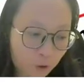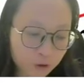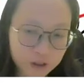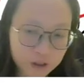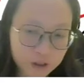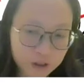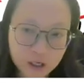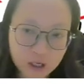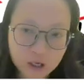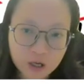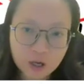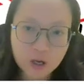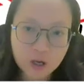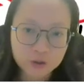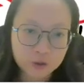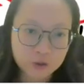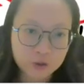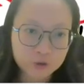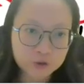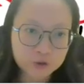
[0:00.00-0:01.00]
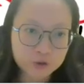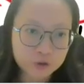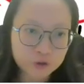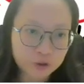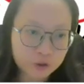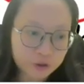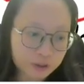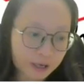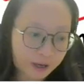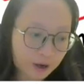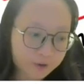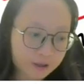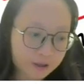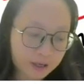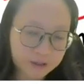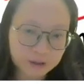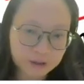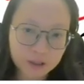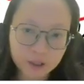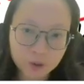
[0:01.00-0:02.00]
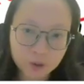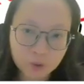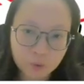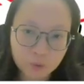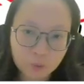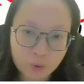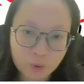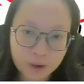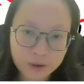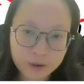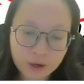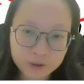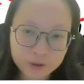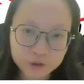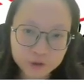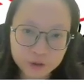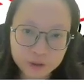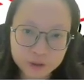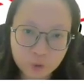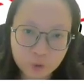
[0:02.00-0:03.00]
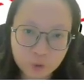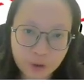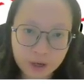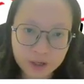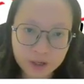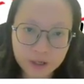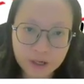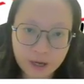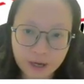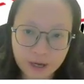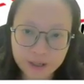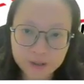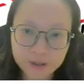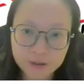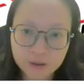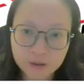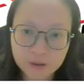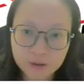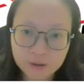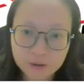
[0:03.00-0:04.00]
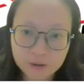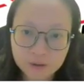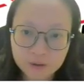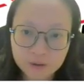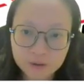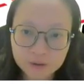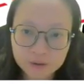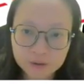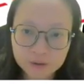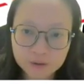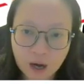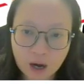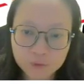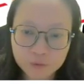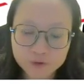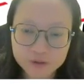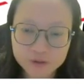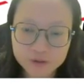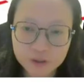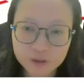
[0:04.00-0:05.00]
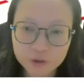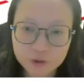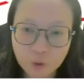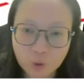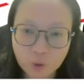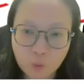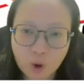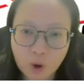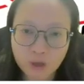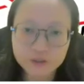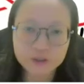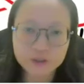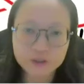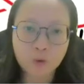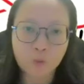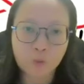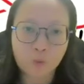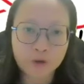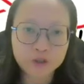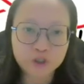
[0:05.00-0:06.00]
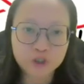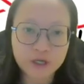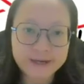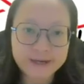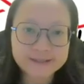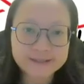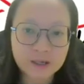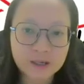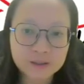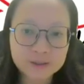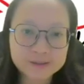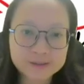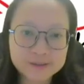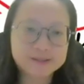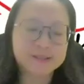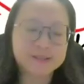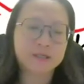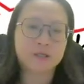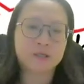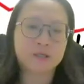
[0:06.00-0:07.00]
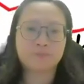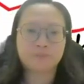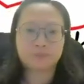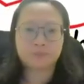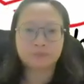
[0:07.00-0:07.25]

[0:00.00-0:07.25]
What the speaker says: 40, you should end up getting 128,000 watt, which is C.